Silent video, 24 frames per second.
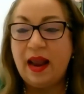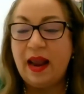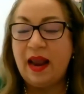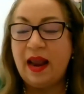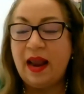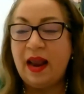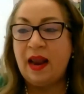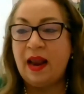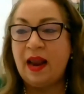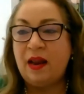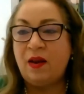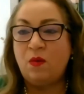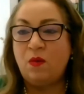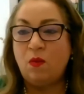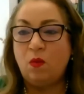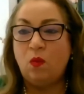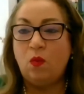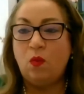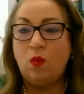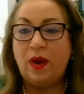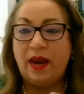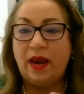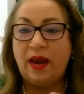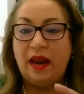and
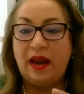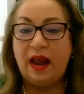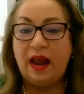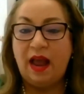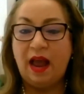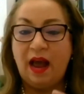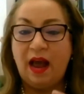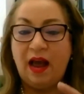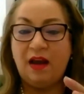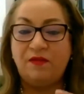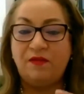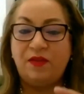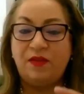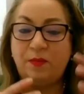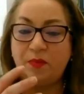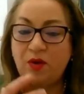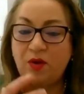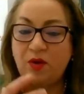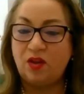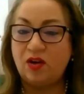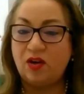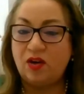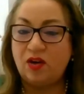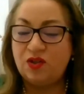we have the
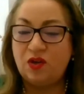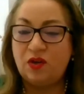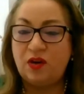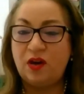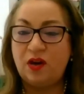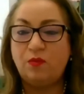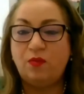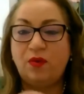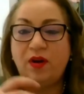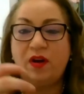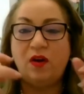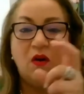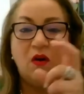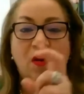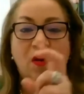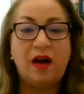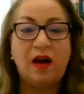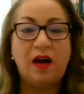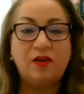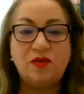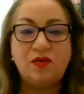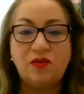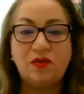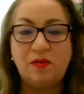production and we go
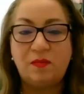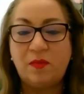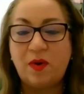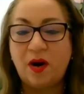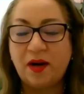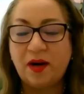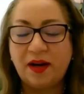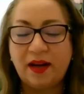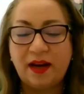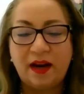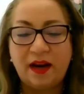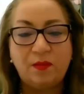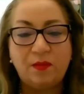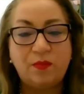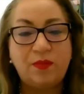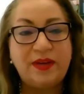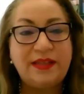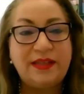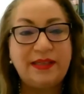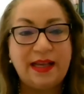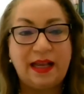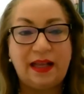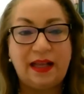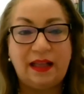out to the market and we
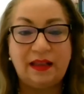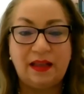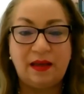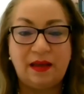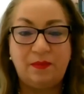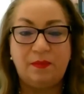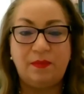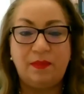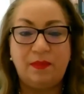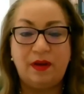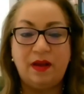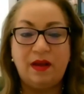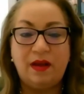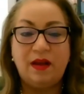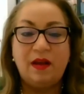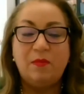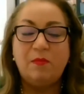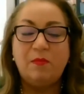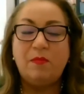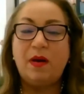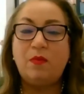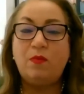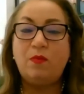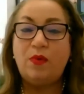sell them.
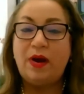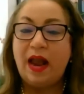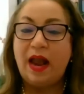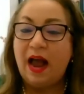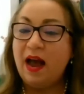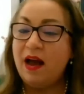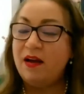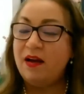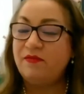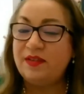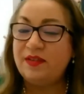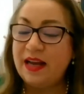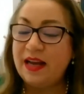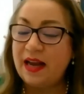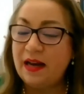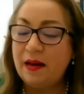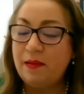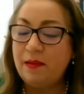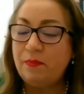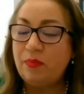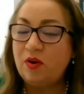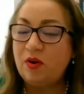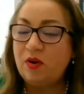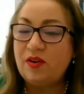But we have 10
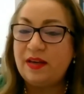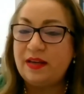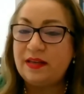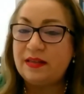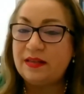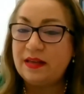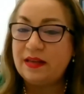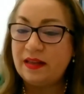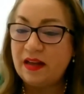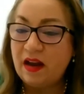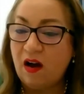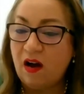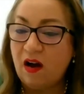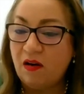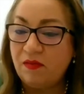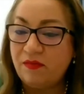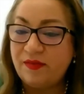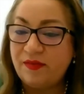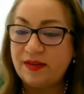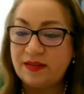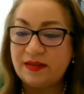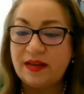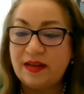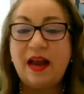employees at the
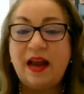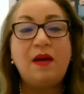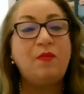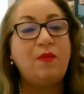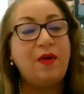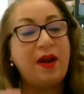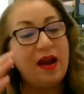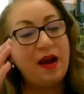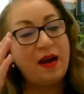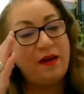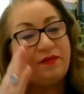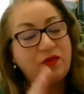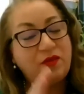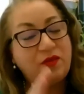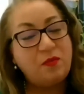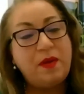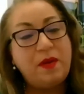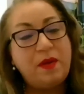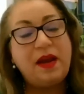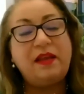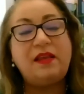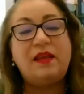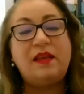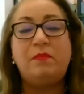office and we have to
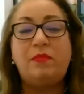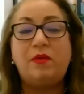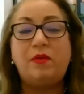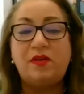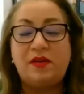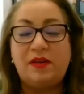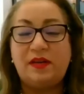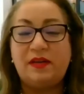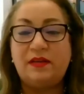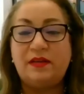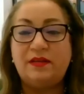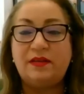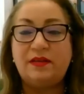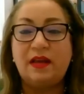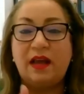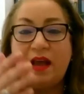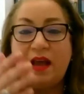pay the employees